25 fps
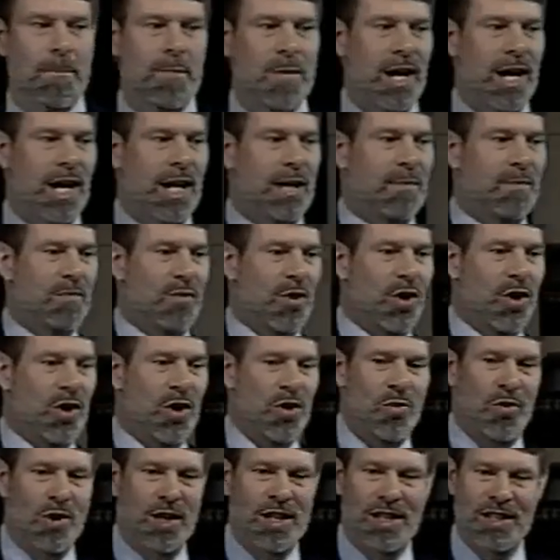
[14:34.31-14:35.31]
And
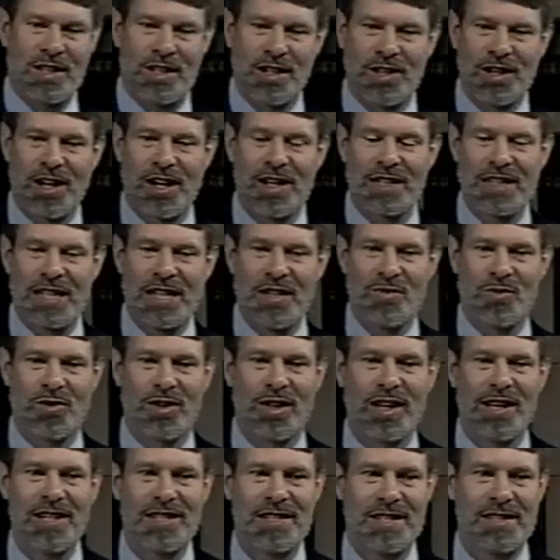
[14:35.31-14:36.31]
what the guard didn't
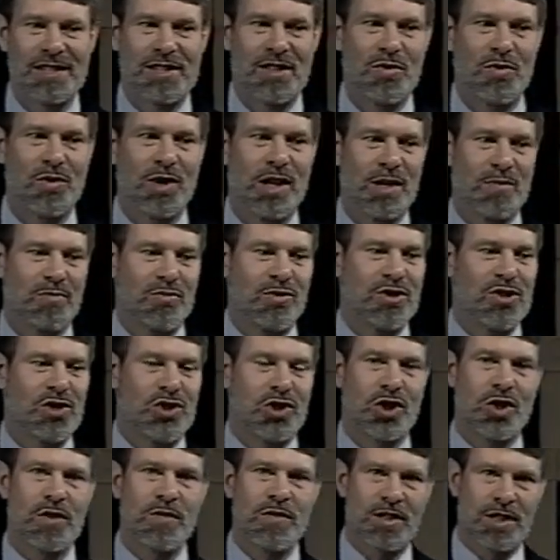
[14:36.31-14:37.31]
realize is that we had
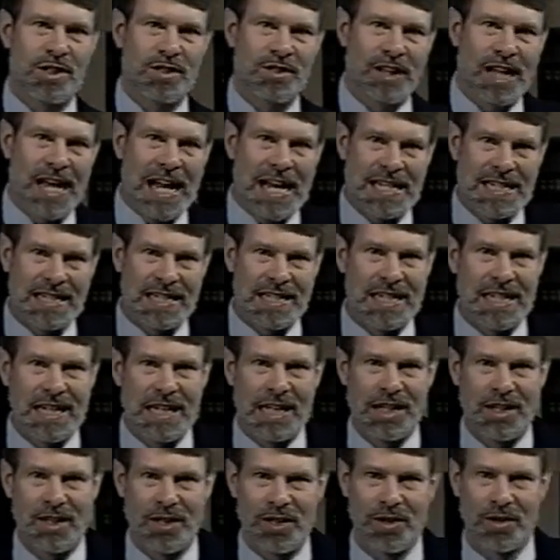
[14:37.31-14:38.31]
preserved the
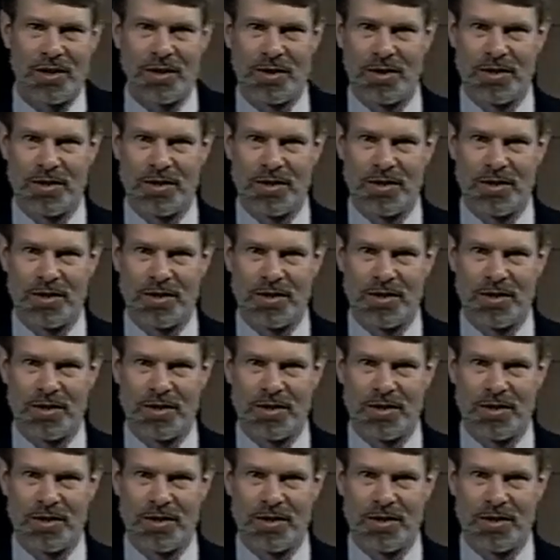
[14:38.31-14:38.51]
glassine,